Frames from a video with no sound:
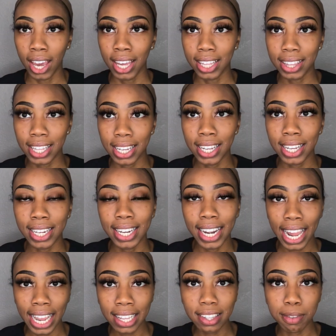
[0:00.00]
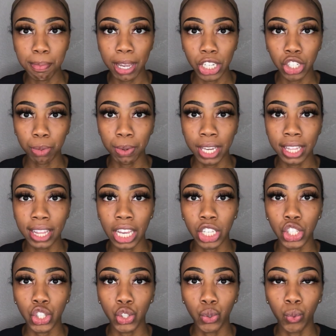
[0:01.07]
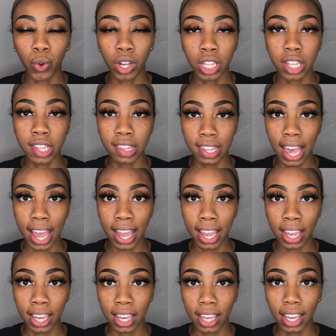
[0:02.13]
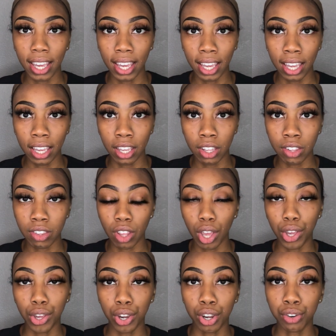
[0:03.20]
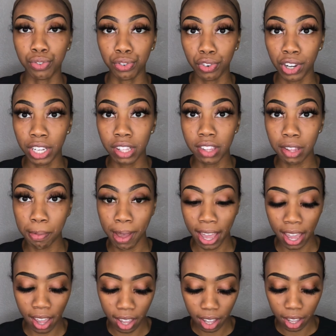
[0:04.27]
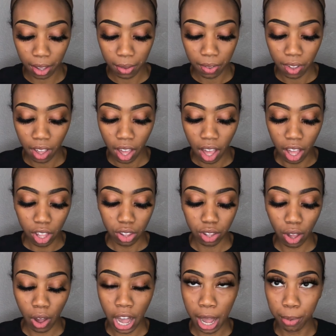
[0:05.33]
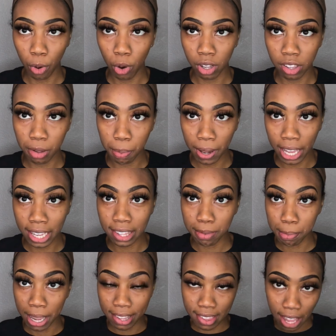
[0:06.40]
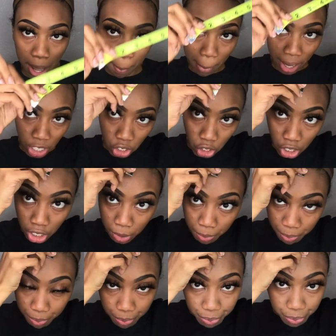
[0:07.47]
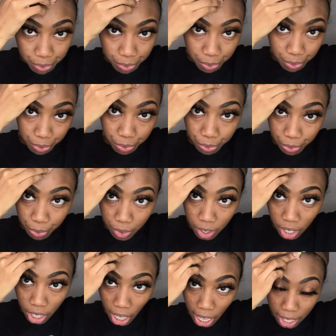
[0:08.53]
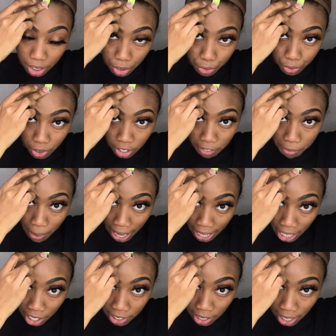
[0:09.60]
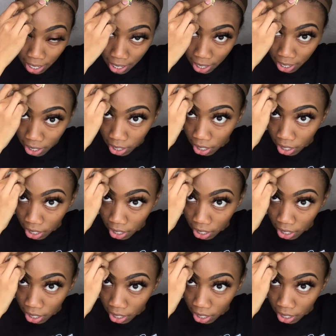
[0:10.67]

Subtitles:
The next measurement that you want to take is your front to back. So I'm going to place my tape measure at the front of my hairline,